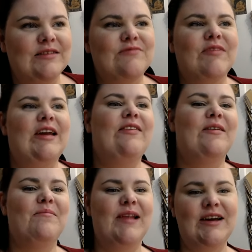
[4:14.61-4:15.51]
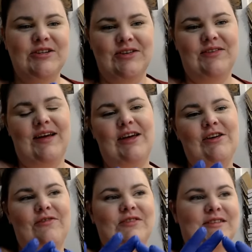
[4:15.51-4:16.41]
Retha, bless you. Thank you
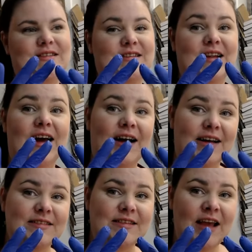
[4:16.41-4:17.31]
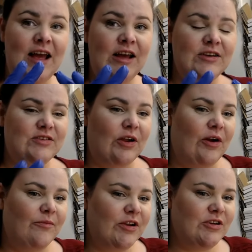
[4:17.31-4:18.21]
for the stars. So I'm
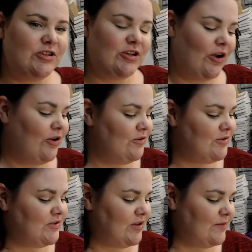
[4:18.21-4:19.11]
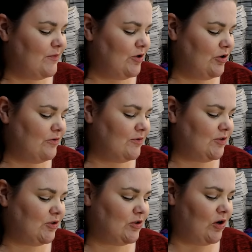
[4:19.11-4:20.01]
going to show you some new
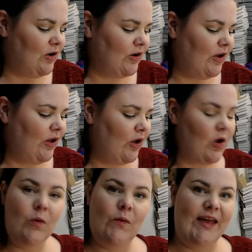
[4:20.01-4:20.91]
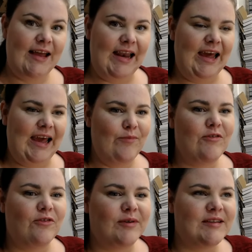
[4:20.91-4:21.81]
stock quickly
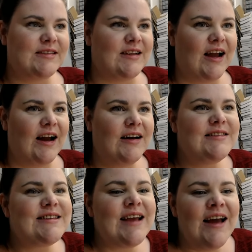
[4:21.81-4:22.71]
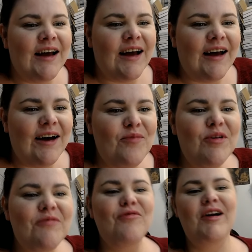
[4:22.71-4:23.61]
before we start.
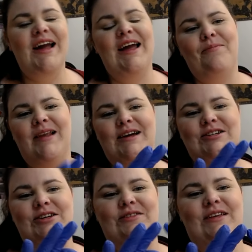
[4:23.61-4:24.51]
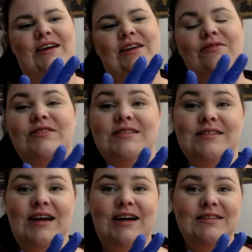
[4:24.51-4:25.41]
Marie, bless you. Thank you for the
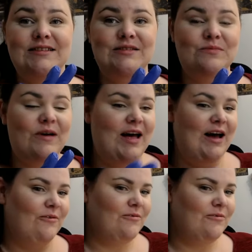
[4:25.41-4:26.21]
stars as well.